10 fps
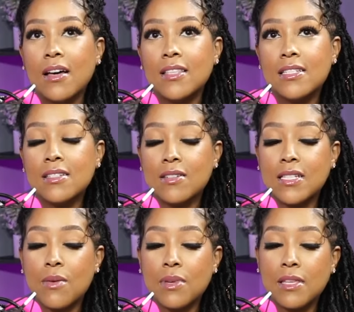this is gonna
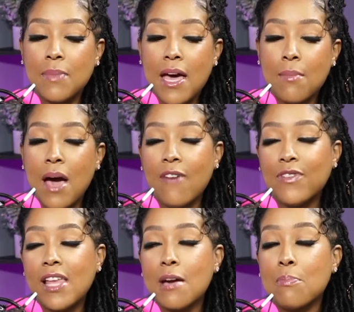sound really bad, but I
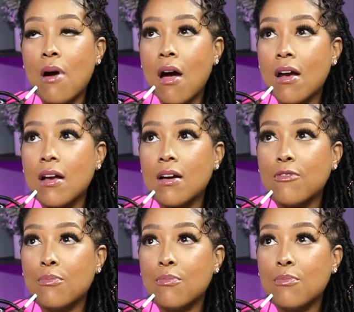feel like part of